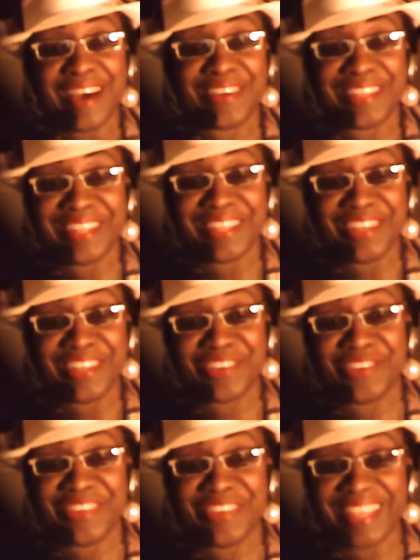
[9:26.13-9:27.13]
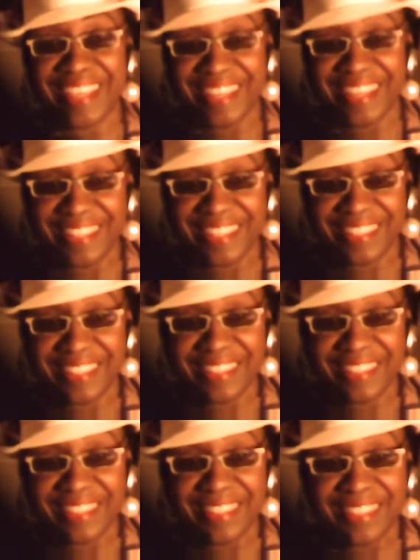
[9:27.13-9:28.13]
could an intruder get it?
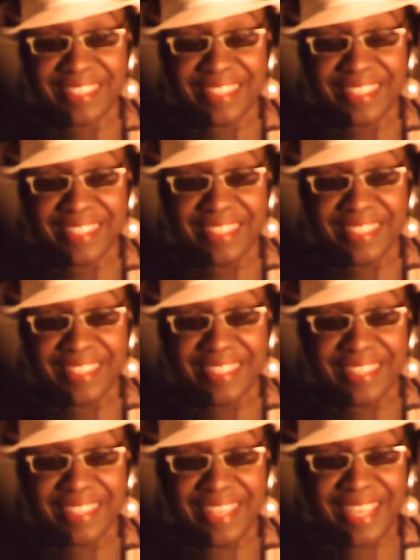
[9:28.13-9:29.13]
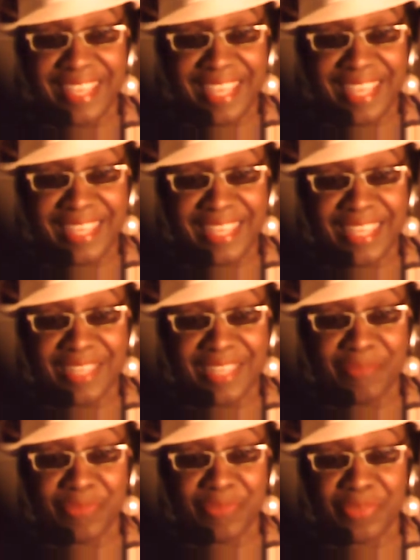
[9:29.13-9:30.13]
And
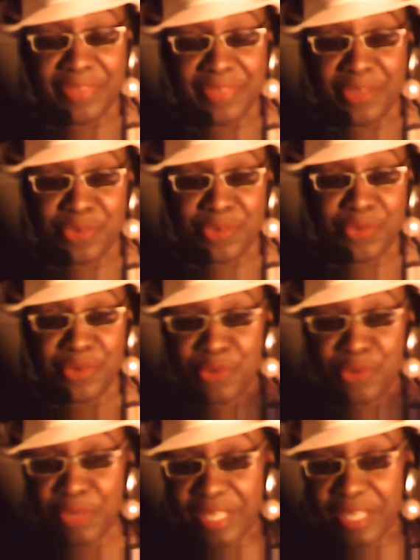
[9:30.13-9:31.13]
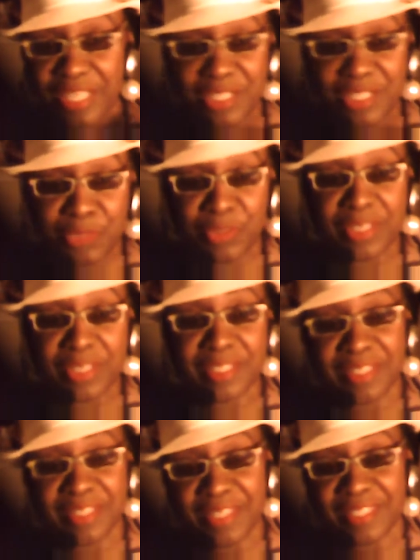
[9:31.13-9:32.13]
the intruder knew where the kitchen
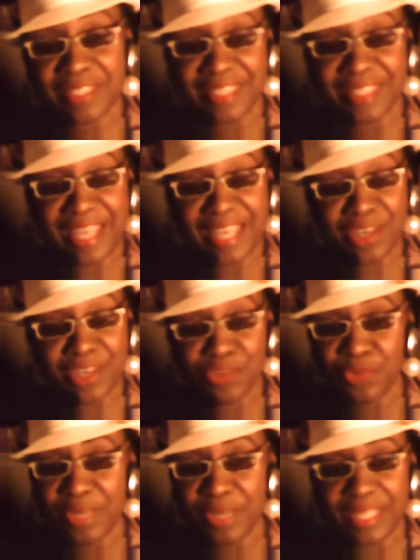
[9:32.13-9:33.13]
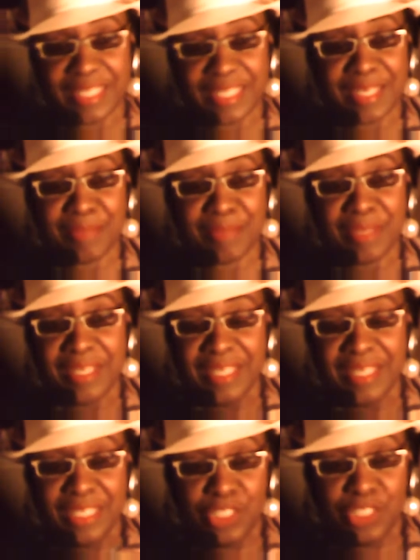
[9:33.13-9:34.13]
was and this and that. And the intruder had time
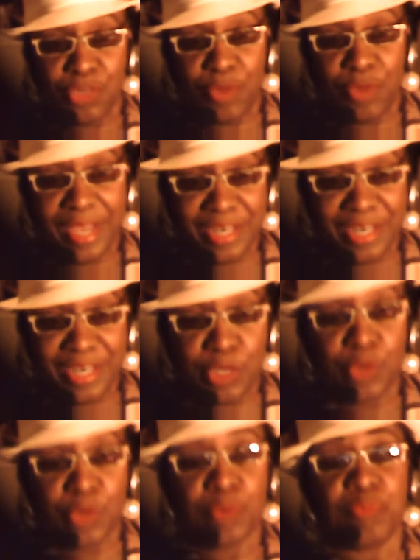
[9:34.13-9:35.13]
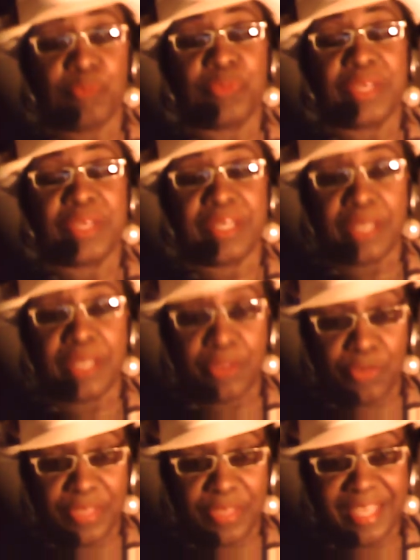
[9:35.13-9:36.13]
to write a note.
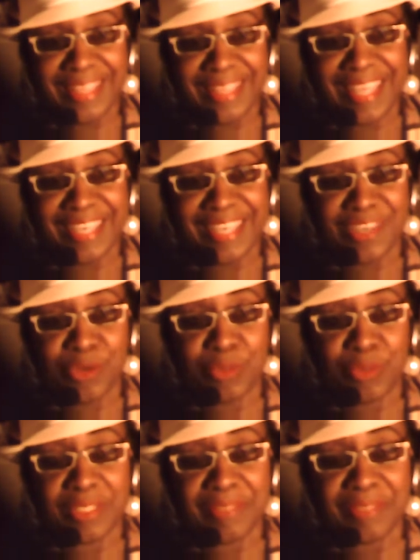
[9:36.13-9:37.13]
Another thing, that note,